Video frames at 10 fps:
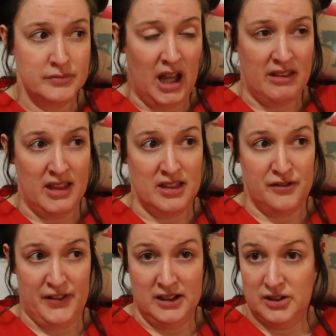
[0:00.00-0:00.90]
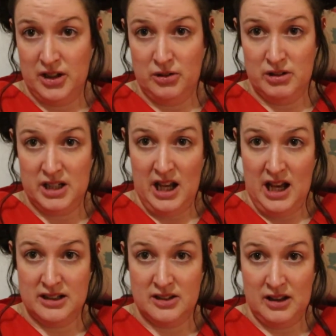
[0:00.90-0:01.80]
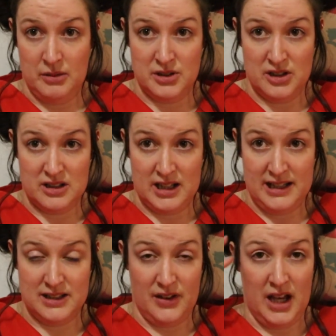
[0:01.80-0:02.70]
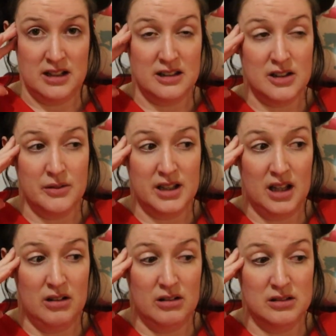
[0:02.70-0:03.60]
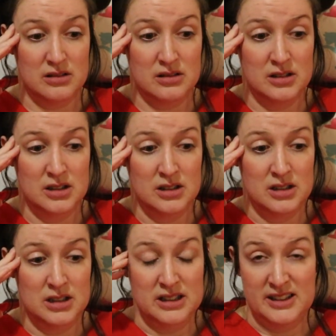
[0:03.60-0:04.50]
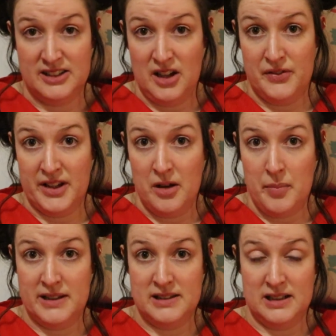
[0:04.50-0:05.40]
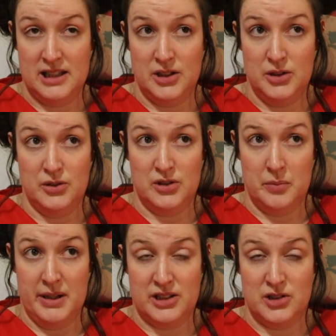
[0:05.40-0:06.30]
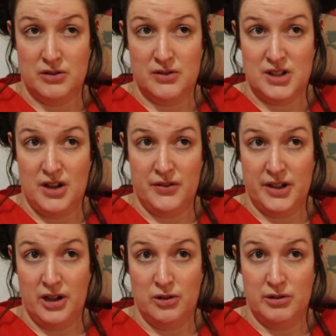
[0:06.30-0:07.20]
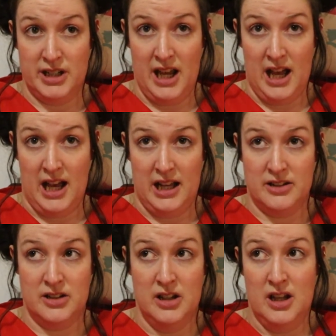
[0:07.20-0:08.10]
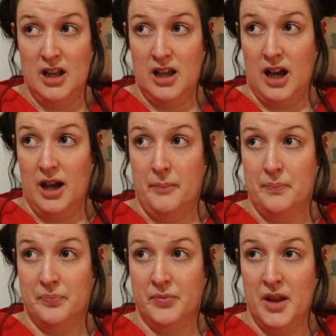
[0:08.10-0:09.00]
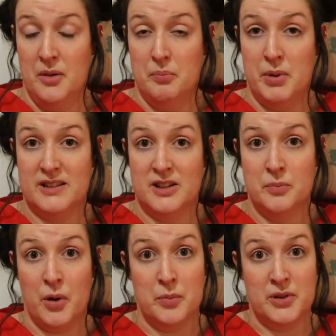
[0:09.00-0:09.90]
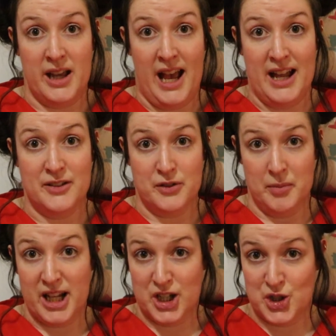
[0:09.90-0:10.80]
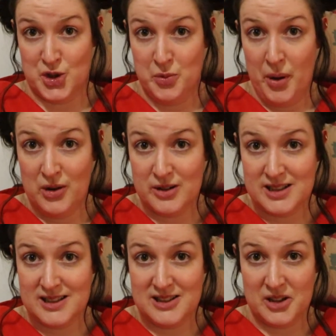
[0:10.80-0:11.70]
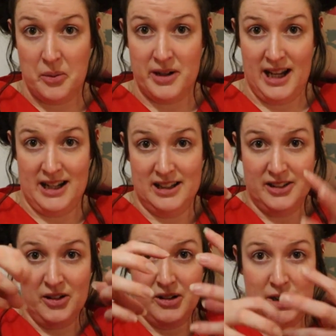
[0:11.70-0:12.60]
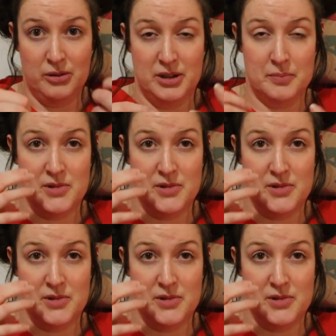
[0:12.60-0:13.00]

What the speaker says: then the felt I already had, so that was just a case of hand sewing that on. Stuffing, I basically used a mixture of stuffing I already had, bits and bobs I had from like a shoebox. So I'd had, you know, like all the